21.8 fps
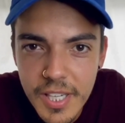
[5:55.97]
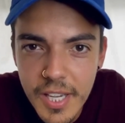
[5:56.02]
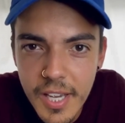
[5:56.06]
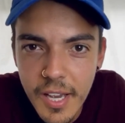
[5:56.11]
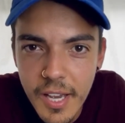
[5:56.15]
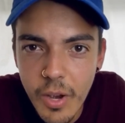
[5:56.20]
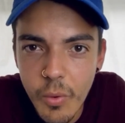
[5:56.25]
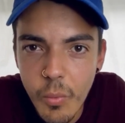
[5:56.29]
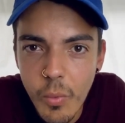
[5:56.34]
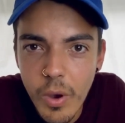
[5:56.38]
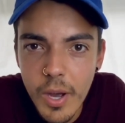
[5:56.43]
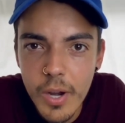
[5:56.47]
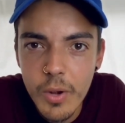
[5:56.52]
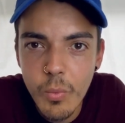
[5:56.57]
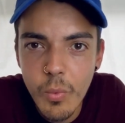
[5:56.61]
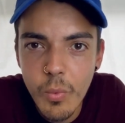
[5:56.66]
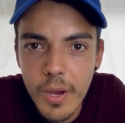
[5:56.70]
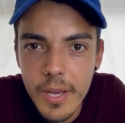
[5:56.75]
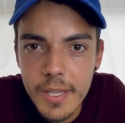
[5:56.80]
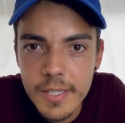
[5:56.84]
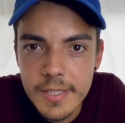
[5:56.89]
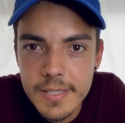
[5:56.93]
One
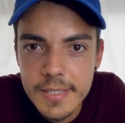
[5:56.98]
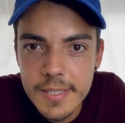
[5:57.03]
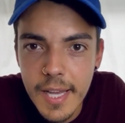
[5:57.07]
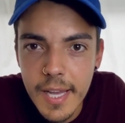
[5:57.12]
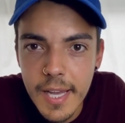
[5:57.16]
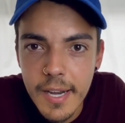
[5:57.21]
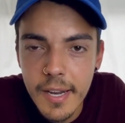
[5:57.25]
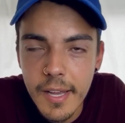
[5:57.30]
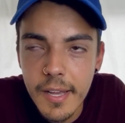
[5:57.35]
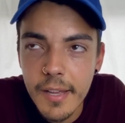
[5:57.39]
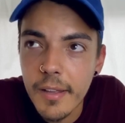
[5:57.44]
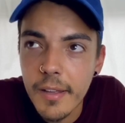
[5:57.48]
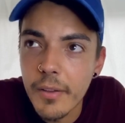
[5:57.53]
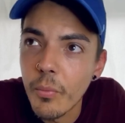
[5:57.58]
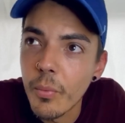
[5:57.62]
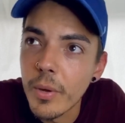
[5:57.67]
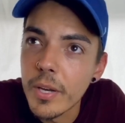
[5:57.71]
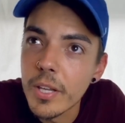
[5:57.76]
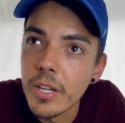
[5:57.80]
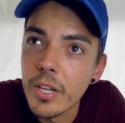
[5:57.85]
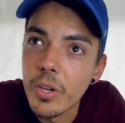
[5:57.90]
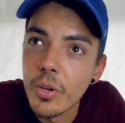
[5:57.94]
was that
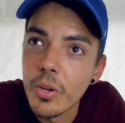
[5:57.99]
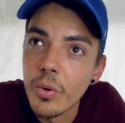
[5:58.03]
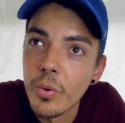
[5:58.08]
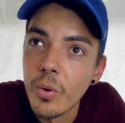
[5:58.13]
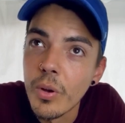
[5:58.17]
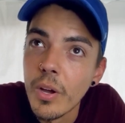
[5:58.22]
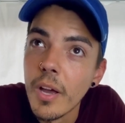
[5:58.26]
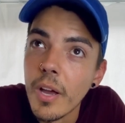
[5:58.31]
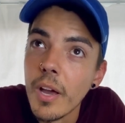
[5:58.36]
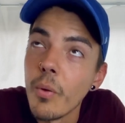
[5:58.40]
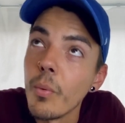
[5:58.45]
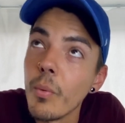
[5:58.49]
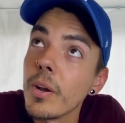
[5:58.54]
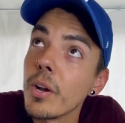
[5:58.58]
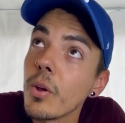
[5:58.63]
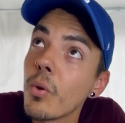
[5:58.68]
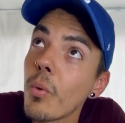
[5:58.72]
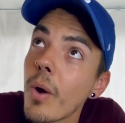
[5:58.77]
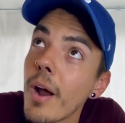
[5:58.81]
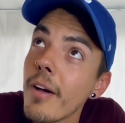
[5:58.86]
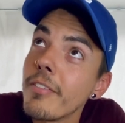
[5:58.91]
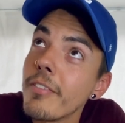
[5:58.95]
when
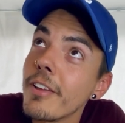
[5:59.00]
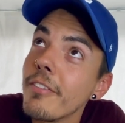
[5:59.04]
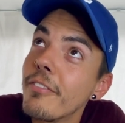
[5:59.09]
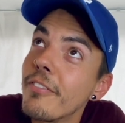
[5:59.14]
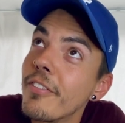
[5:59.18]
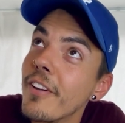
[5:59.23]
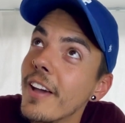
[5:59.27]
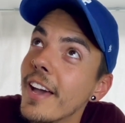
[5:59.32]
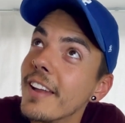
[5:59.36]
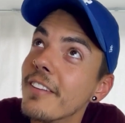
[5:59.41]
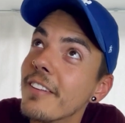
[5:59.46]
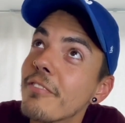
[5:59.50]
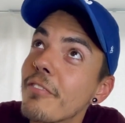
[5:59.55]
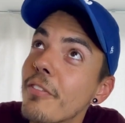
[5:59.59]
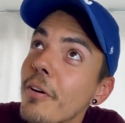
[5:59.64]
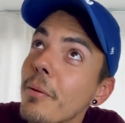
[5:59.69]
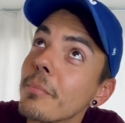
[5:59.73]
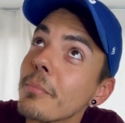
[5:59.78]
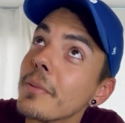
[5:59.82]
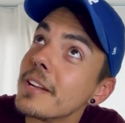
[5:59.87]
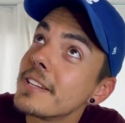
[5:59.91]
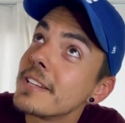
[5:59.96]
gravity fed from
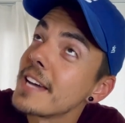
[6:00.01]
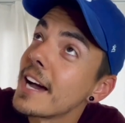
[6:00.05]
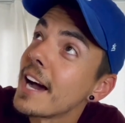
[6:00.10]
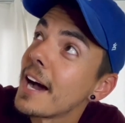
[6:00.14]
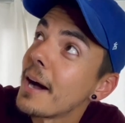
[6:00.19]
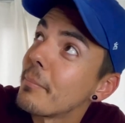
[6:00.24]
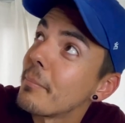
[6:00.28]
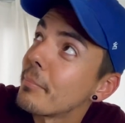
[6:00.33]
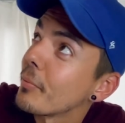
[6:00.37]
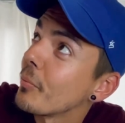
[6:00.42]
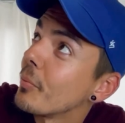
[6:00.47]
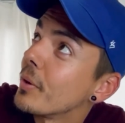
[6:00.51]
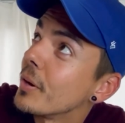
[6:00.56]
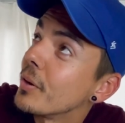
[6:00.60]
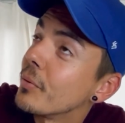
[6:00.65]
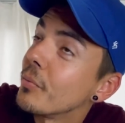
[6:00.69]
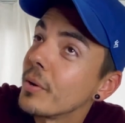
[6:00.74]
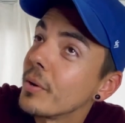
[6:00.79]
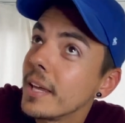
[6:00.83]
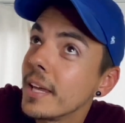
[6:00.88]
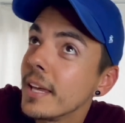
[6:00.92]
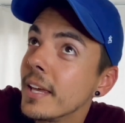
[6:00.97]
the top, when
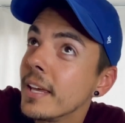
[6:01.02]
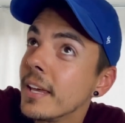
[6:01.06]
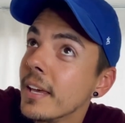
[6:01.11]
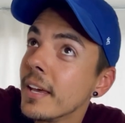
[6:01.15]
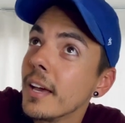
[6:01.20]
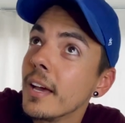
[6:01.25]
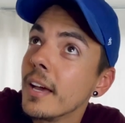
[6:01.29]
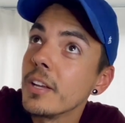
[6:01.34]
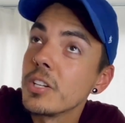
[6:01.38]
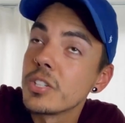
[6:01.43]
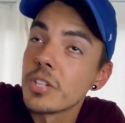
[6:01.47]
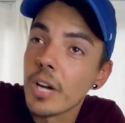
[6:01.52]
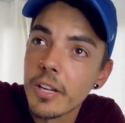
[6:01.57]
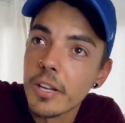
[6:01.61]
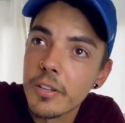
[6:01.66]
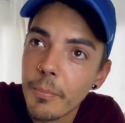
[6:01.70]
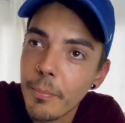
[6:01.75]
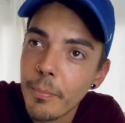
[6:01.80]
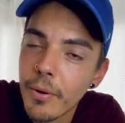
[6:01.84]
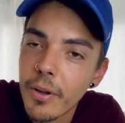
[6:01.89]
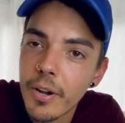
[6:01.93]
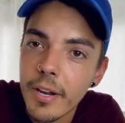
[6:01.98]
we tried to
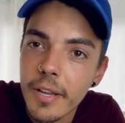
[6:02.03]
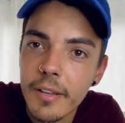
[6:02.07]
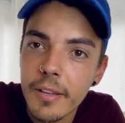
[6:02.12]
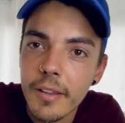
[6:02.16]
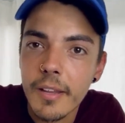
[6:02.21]
put in the